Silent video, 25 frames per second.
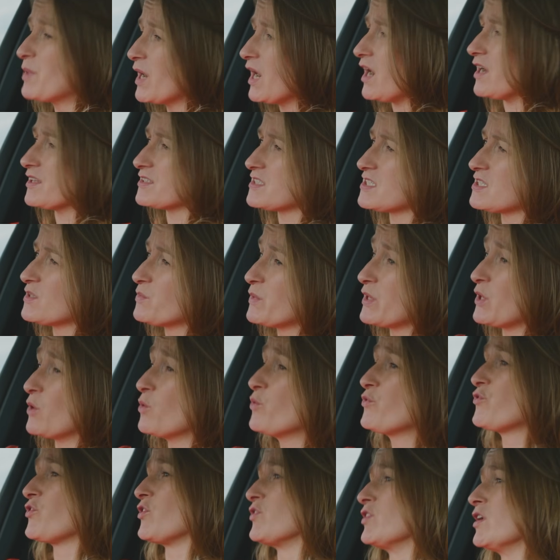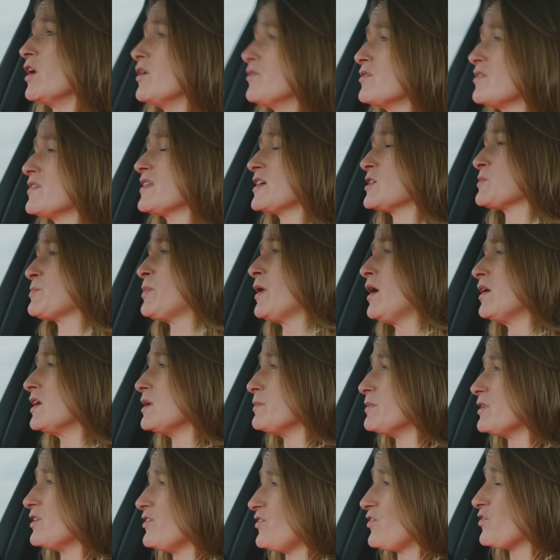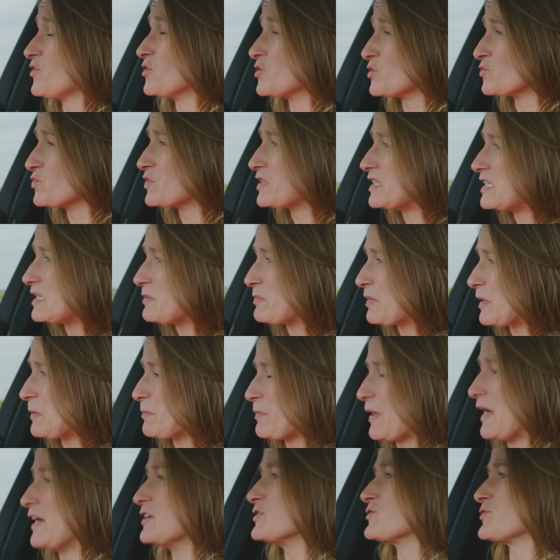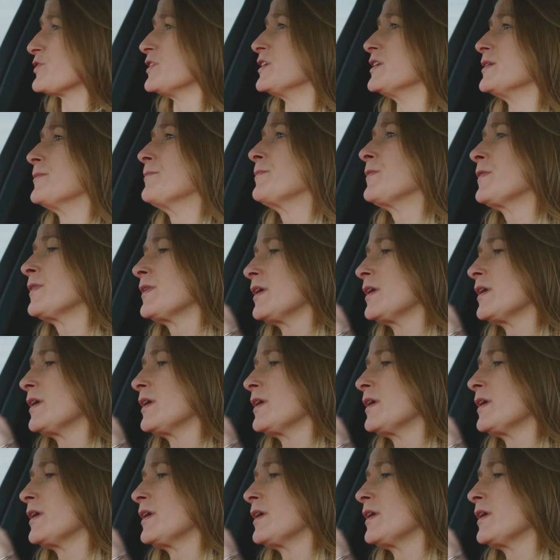but we also know that that's partly because it's got a really big battery.